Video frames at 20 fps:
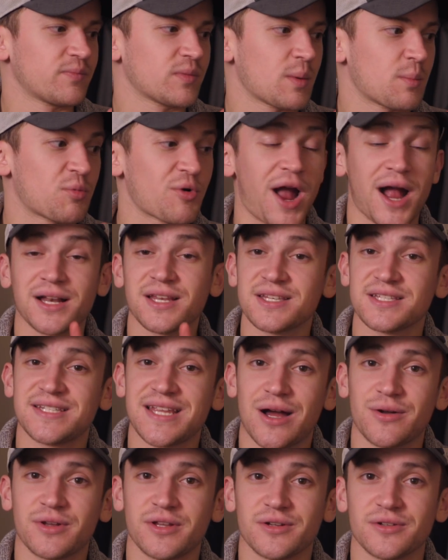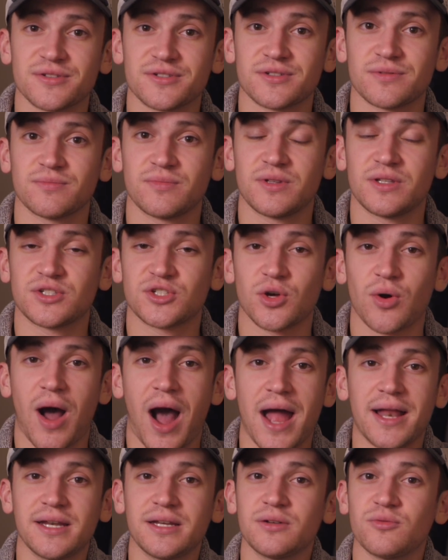practice downhills. So
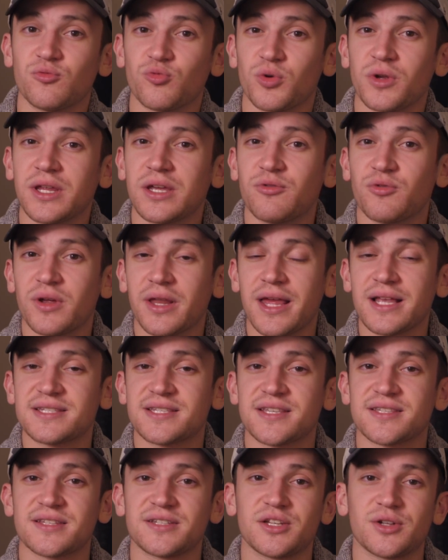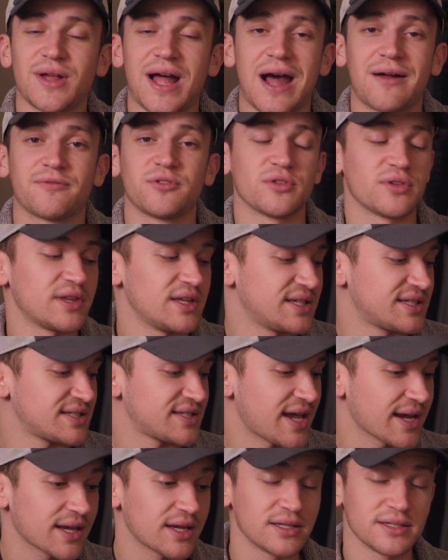I didn't really realize this until after the
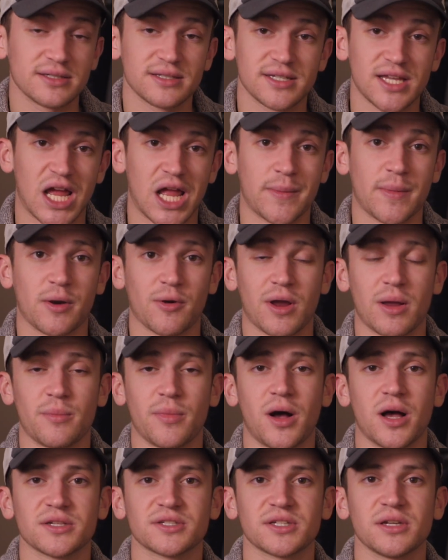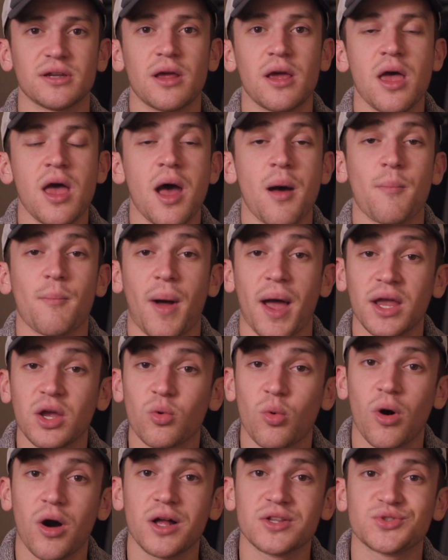second time I ran Boston. My
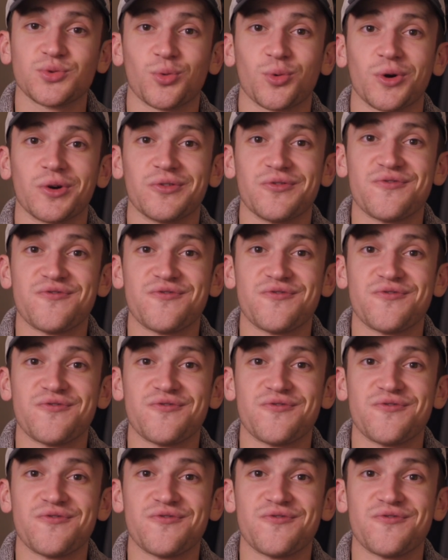quads were